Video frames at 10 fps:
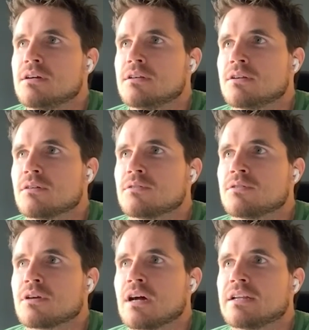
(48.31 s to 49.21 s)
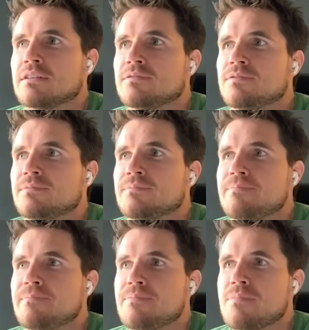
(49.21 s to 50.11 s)
you kind of
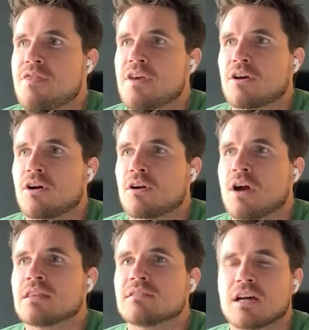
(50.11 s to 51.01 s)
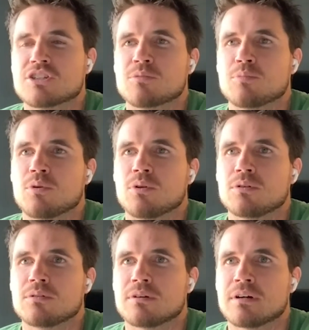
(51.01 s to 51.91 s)
think are untouchable
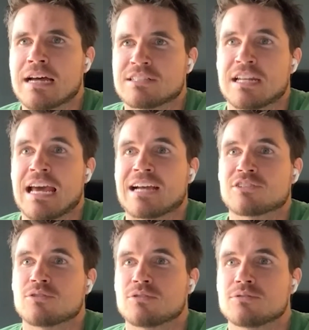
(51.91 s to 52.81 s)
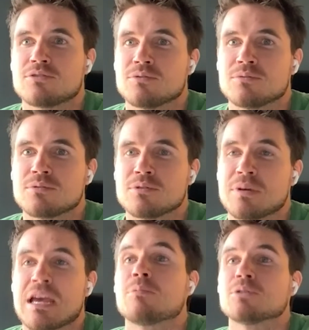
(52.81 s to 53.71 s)
as an actor to
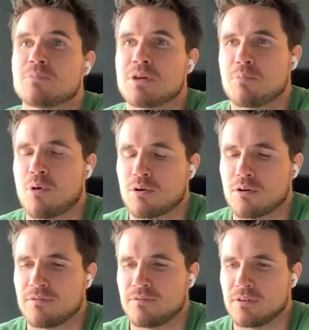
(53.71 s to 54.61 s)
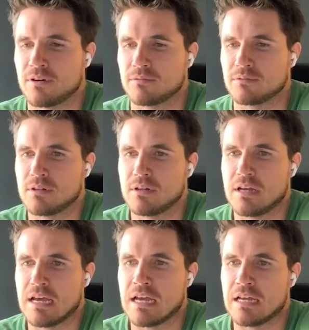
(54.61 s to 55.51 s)
be able to be a part of, you know.
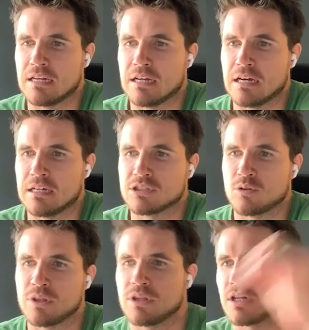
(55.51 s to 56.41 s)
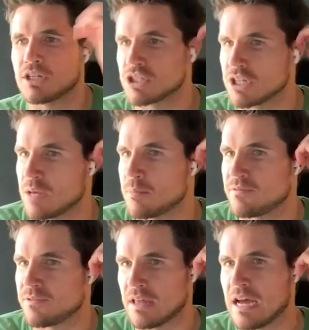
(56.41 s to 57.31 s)
And so when the audition came
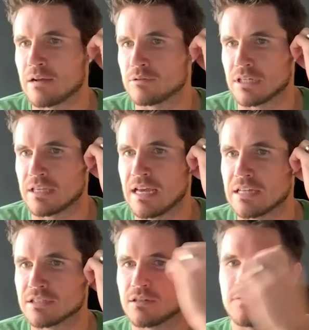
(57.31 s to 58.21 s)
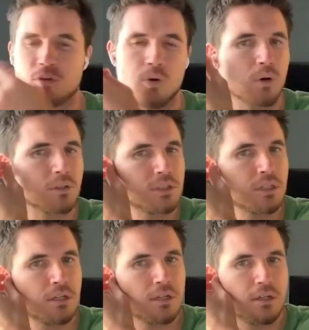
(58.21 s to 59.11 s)
in for that, I was like, yes, of course.
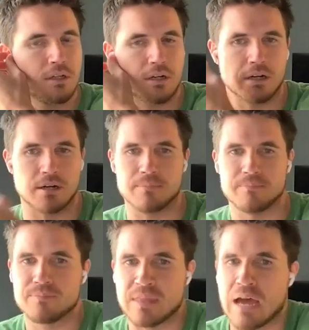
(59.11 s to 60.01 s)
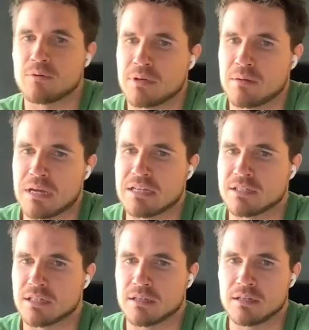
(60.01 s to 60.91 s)
That would be
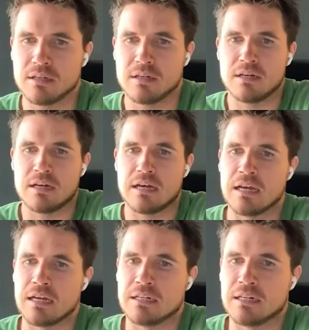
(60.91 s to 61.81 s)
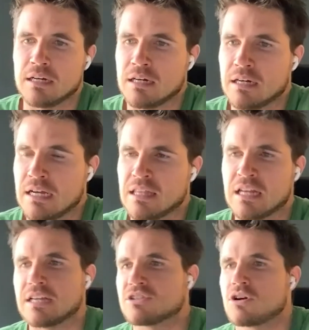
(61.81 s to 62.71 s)
amazing. And then
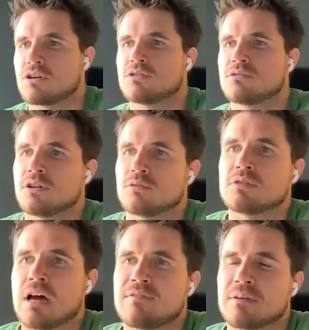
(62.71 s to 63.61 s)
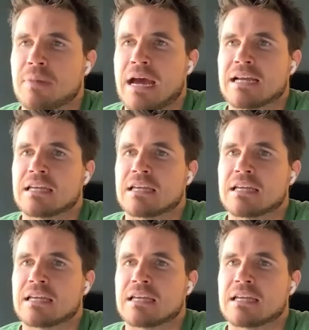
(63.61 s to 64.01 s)
I started, you know, diving back